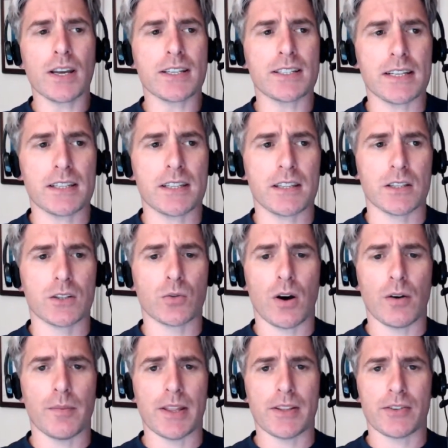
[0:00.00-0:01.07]
is what I said to the
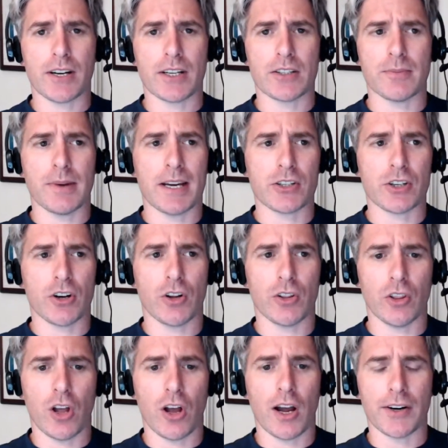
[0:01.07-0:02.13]
12 month
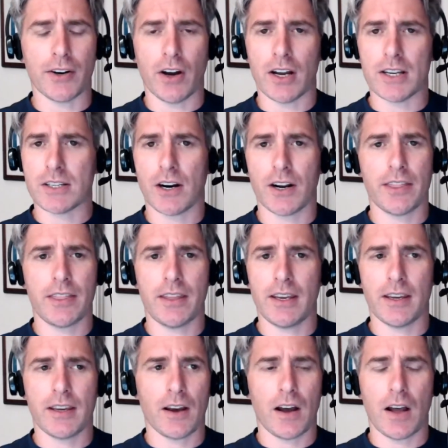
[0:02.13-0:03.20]
transformation online, guys. And I
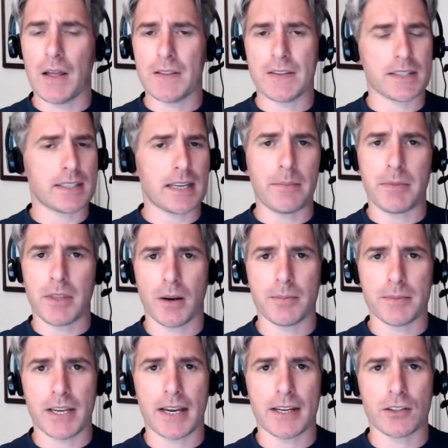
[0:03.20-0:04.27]
think uh, it's the same
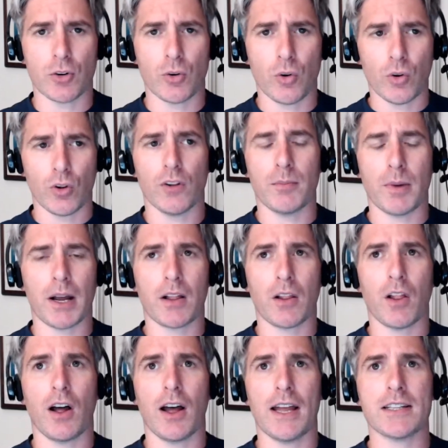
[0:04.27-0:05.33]
thing I'm saying to all of my
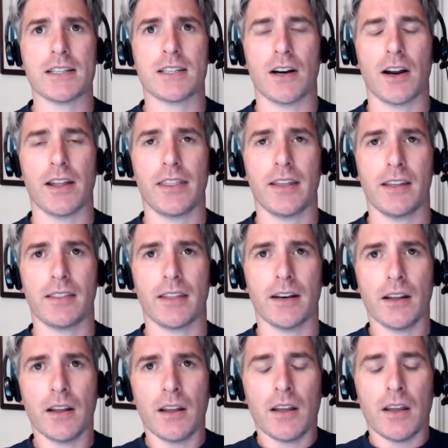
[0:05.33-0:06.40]
clients. And I think
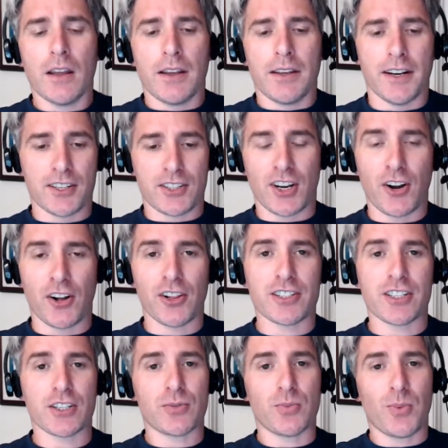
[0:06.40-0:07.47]
that, you know,
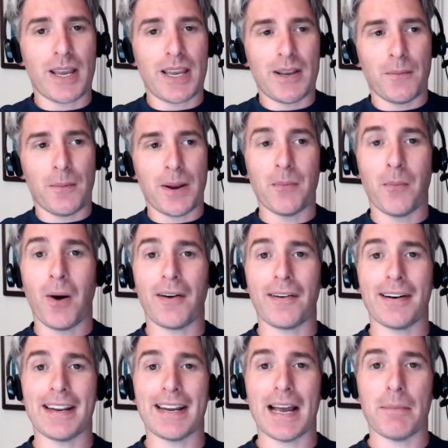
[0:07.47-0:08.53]
psychologists, we, we
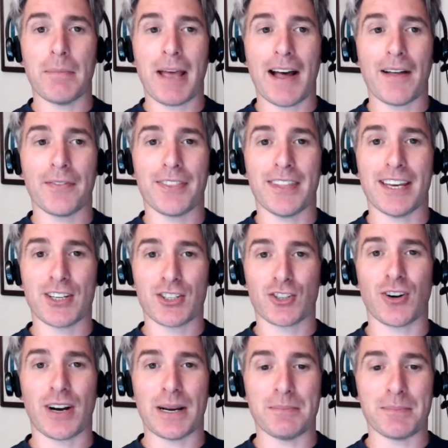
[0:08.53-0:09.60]
worry about the
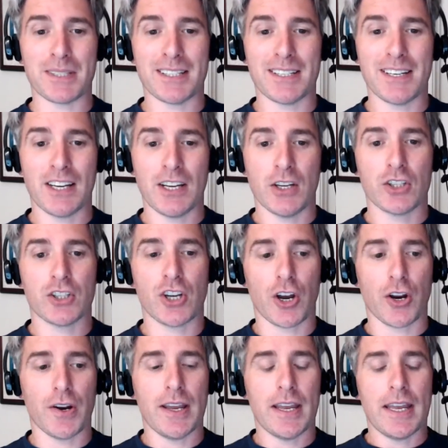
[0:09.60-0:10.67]
extremes.
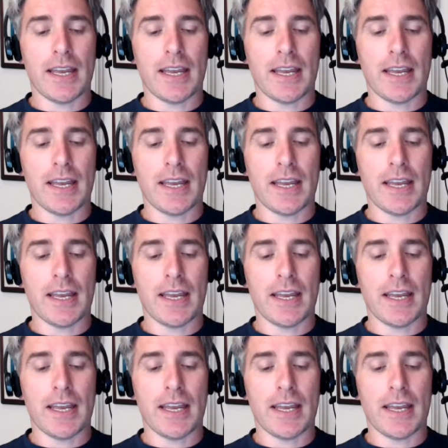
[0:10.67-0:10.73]
So